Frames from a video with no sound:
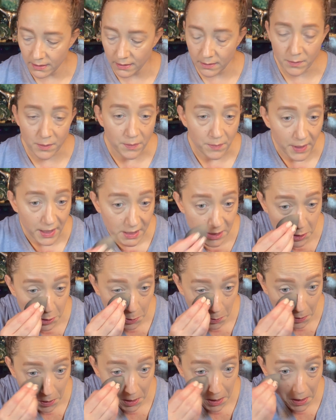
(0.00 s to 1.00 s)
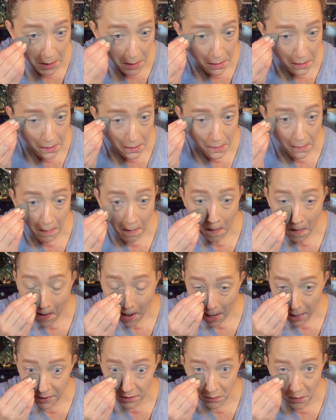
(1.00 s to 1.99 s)
Let me make sure
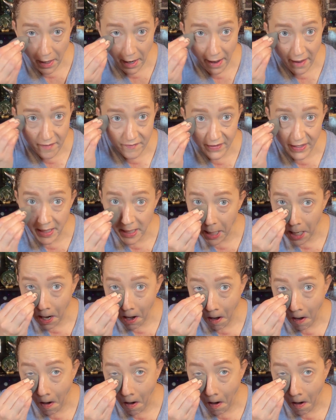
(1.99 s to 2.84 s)
I don't have any